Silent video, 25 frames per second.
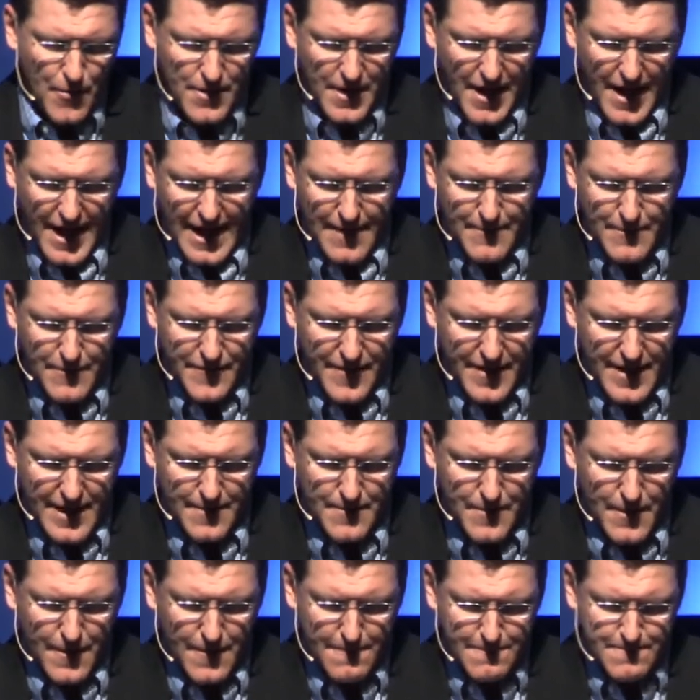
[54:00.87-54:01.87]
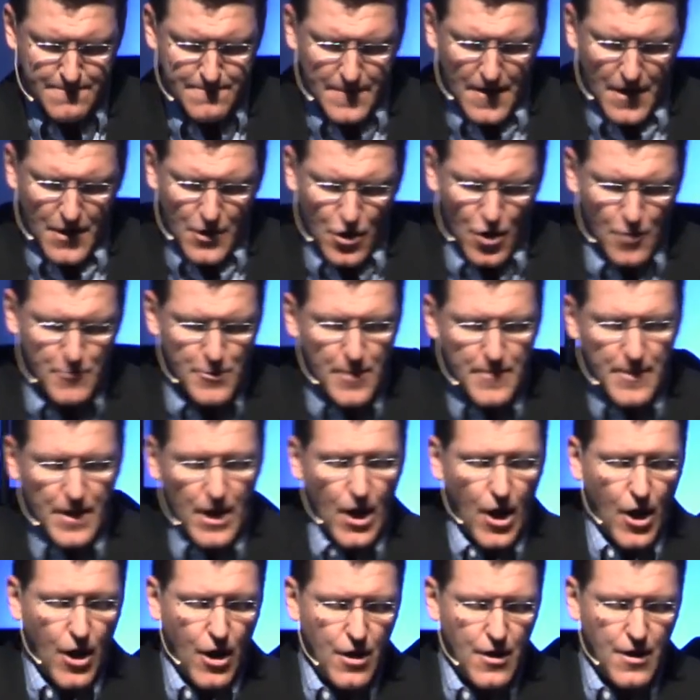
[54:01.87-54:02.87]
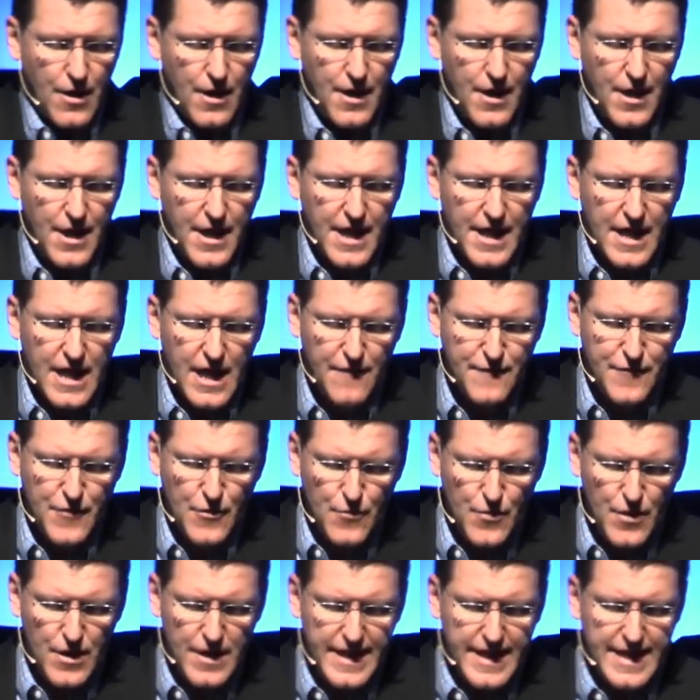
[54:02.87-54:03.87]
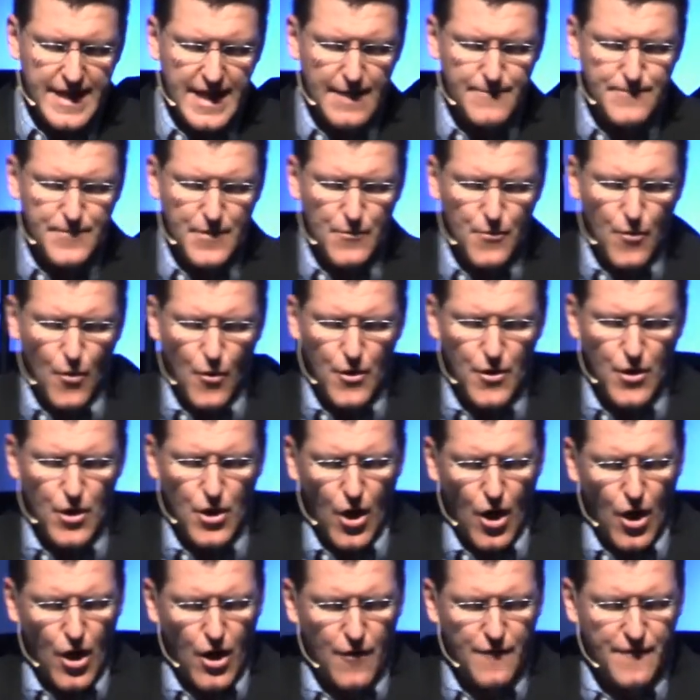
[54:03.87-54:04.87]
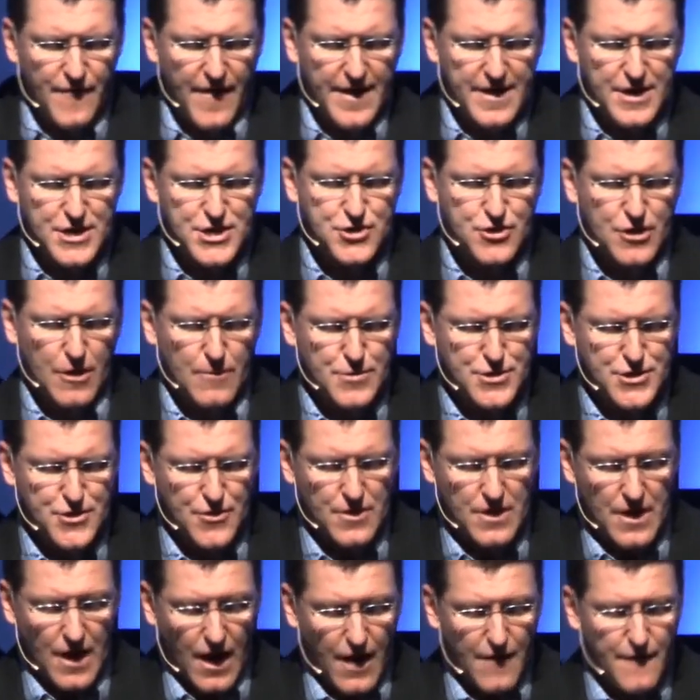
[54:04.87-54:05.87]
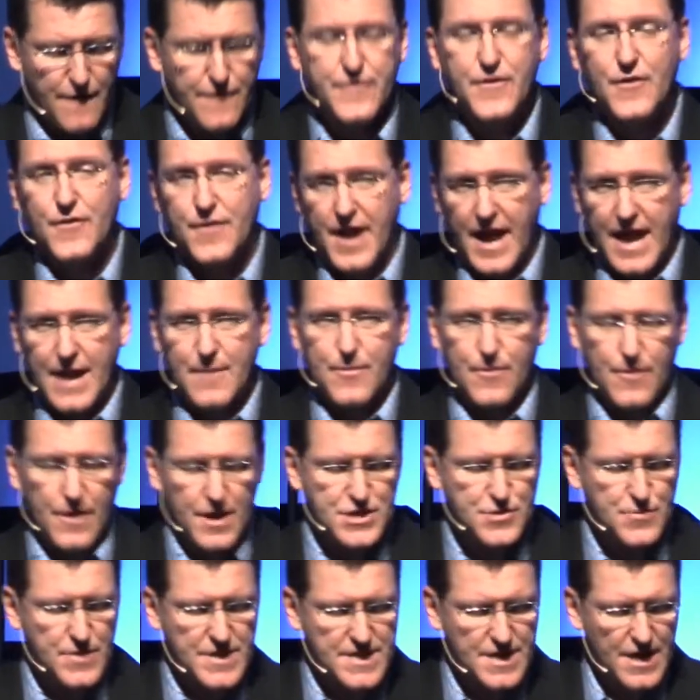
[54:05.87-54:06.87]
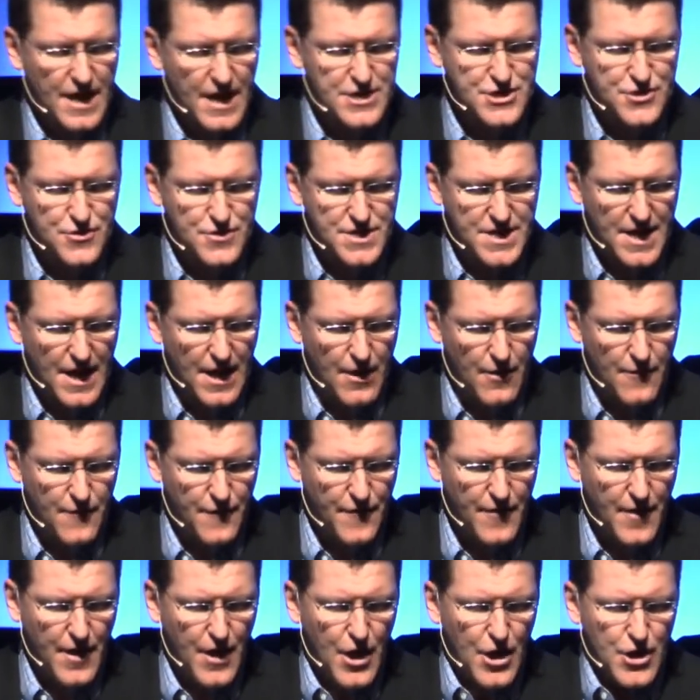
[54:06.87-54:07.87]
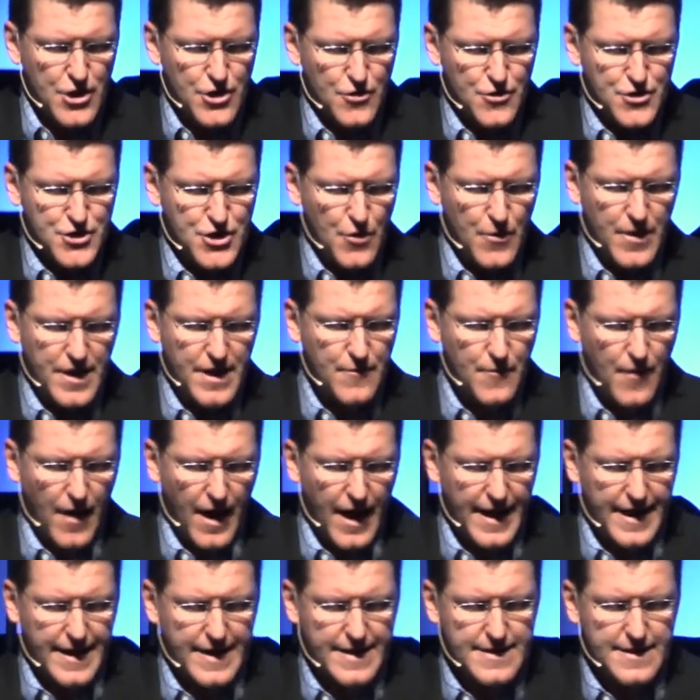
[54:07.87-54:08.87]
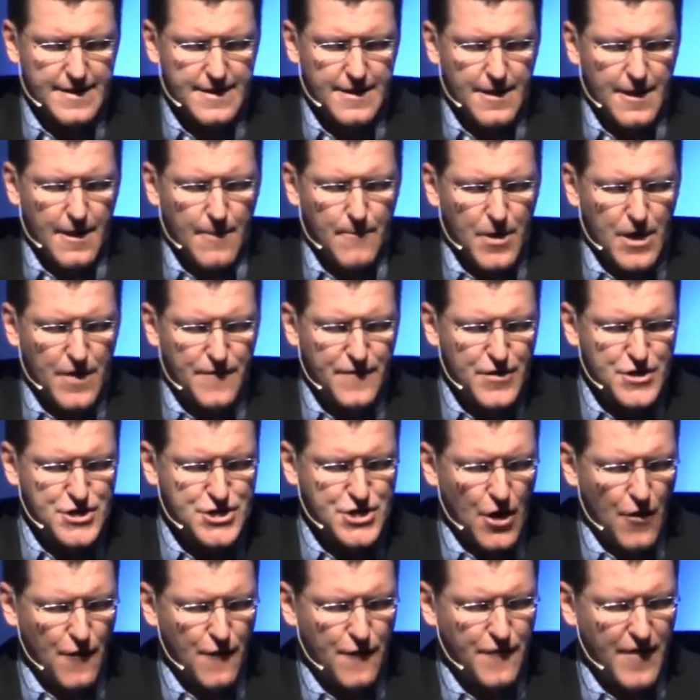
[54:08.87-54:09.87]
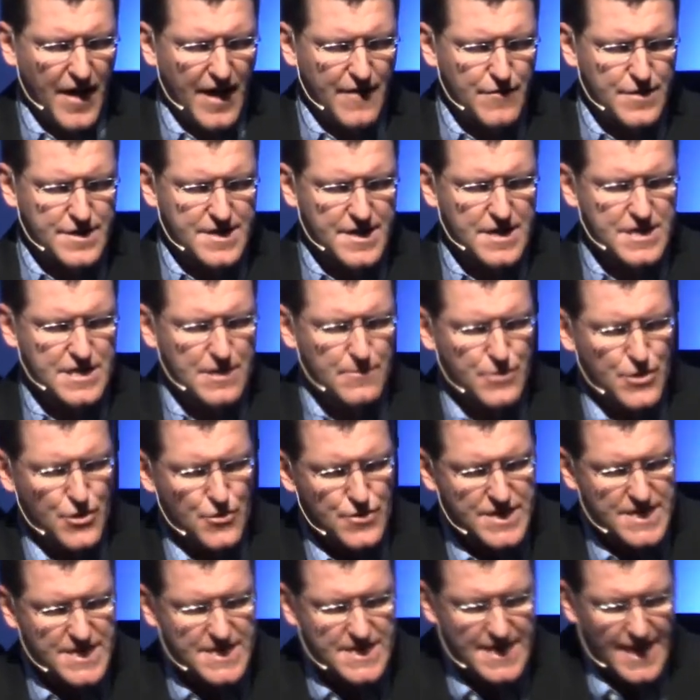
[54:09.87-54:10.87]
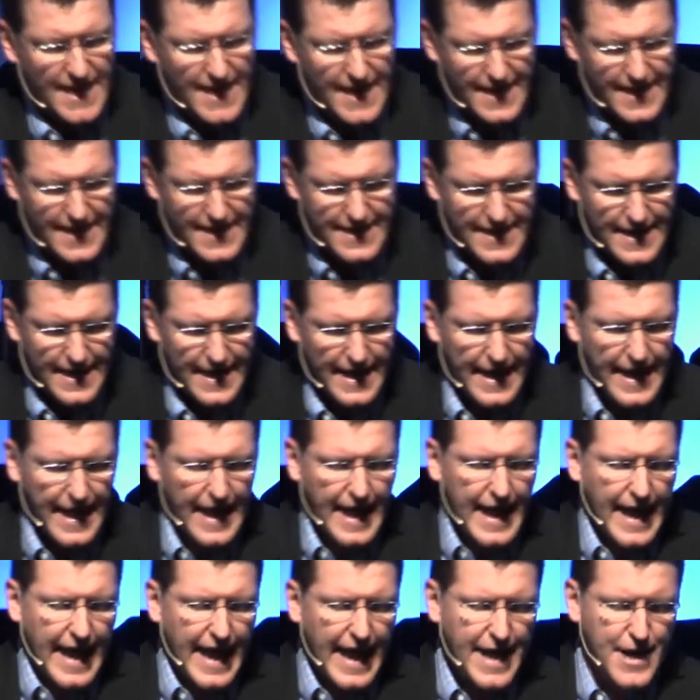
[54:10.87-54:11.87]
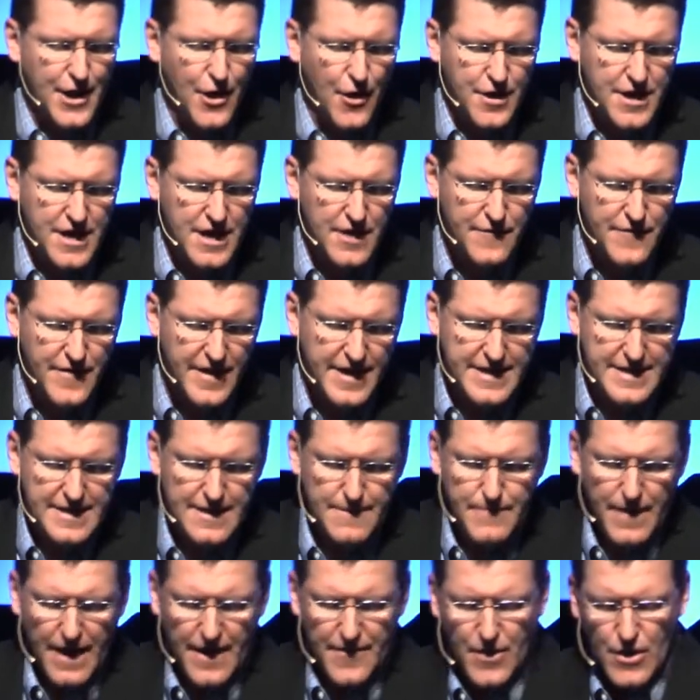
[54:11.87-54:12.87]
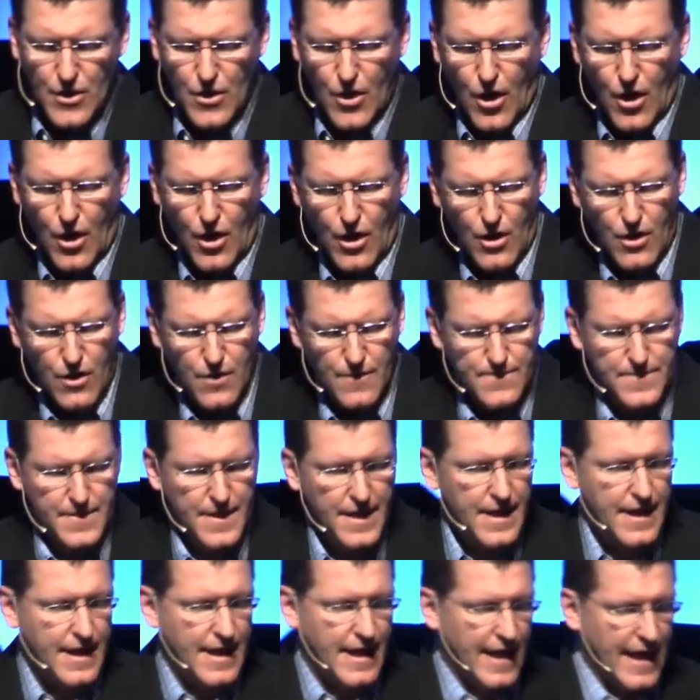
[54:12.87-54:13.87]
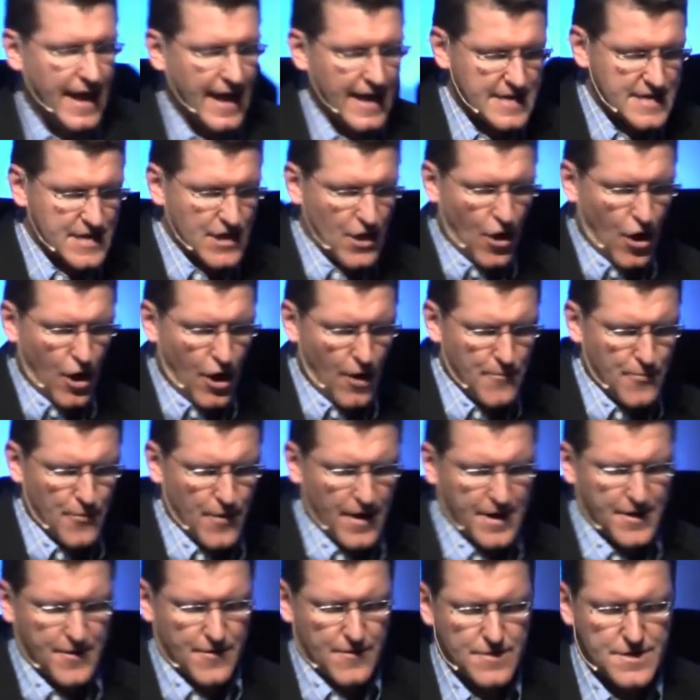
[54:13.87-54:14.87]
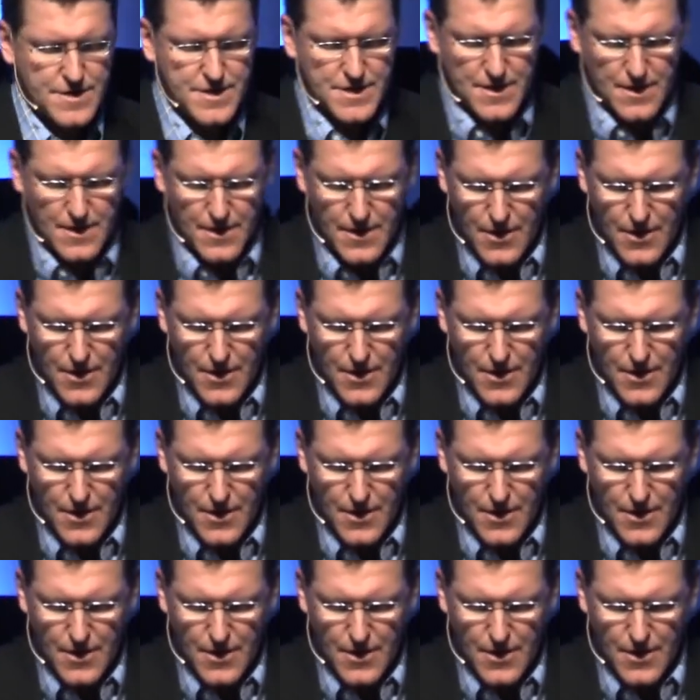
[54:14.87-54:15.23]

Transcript: name of him whom you belong, if you really keep the royal law found in Scripture, love your neighbor as, we, as yourself, you're doing right. But if you show favoritism, you sin and are convicted by the law as lawbreakers.